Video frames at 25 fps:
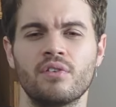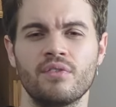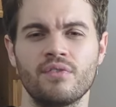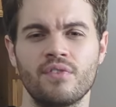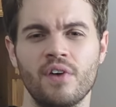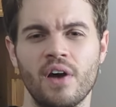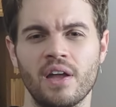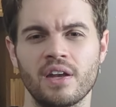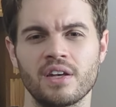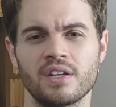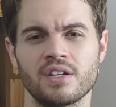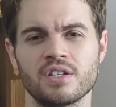
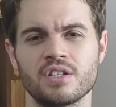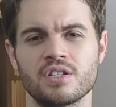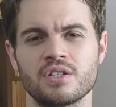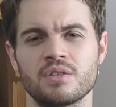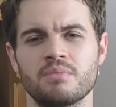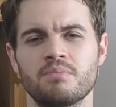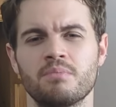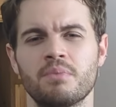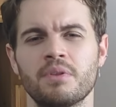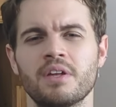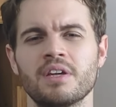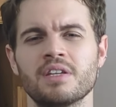
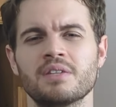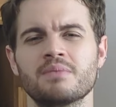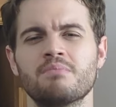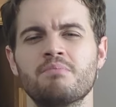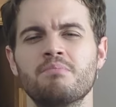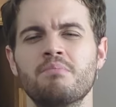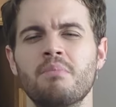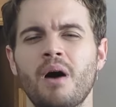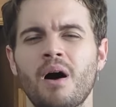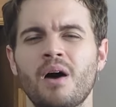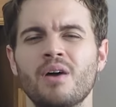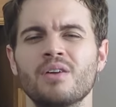revenge, but there's
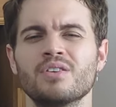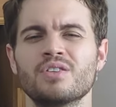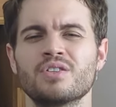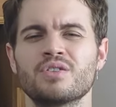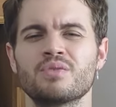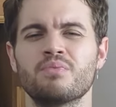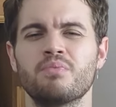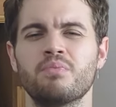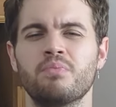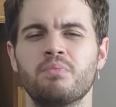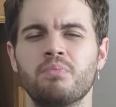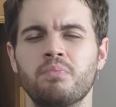
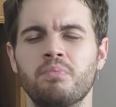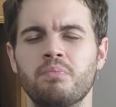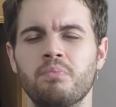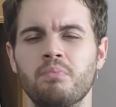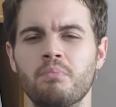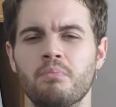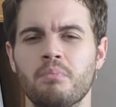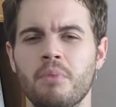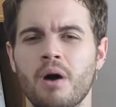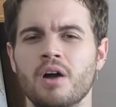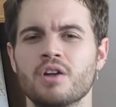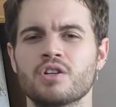much,
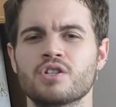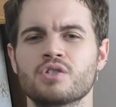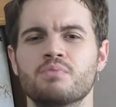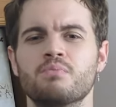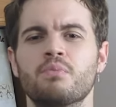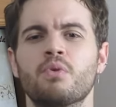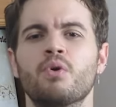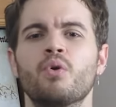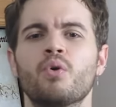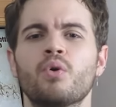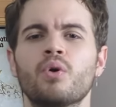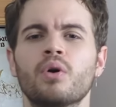much
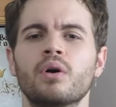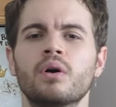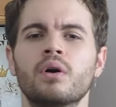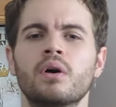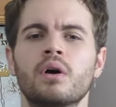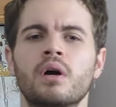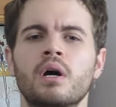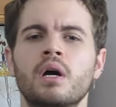more.